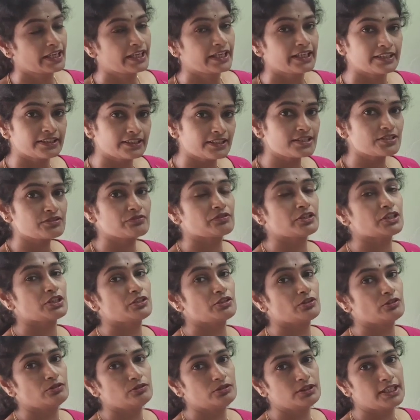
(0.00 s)
In this
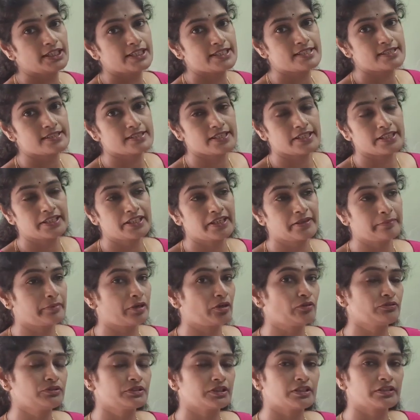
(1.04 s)
video, let's study
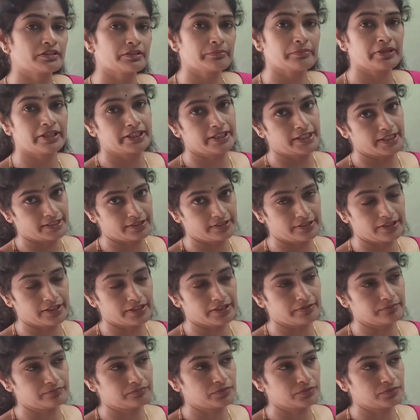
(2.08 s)
about Remainder Theorem.